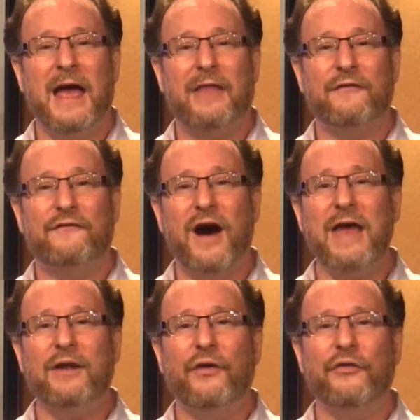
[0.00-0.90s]
And the
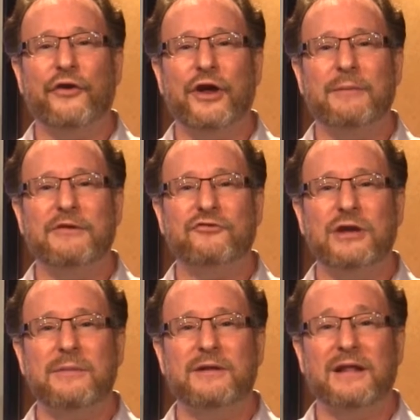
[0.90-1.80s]
finals are going to be
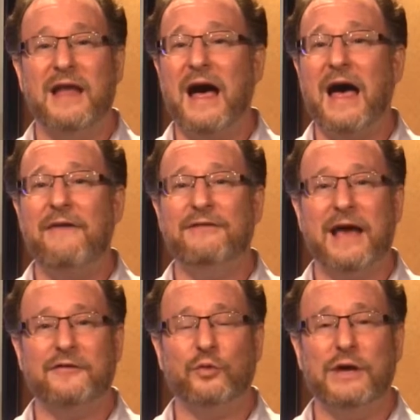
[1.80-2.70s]
streamed live
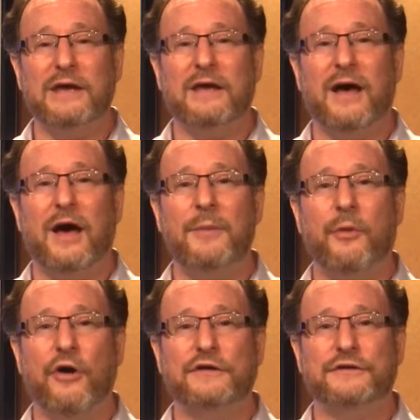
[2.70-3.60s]
next week on
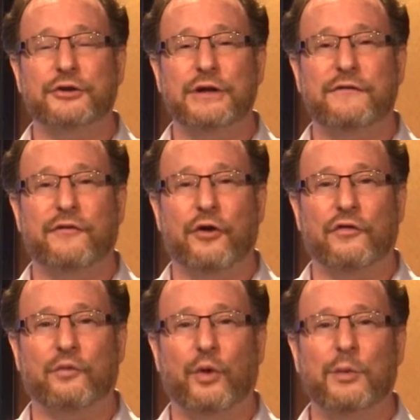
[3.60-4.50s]
March
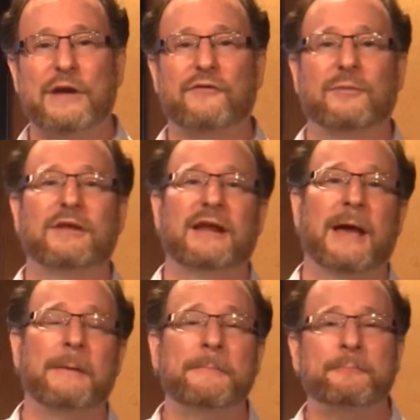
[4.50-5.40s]
thirty-first, one week from today.